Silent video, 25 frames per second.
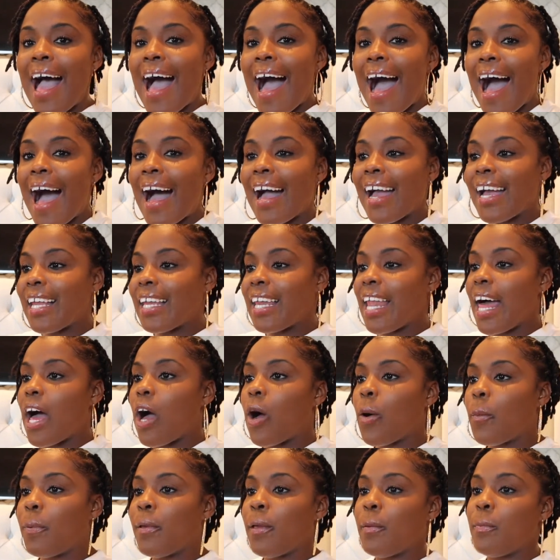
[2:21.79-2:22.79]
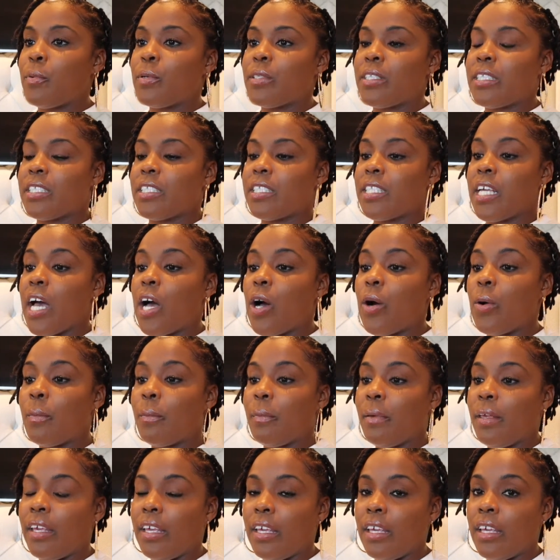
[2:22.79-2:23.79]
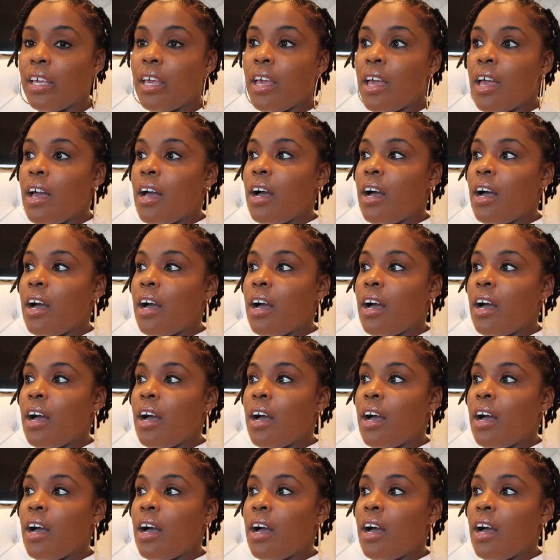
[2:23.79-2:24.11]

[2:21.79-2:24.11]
I allowed people to tell me,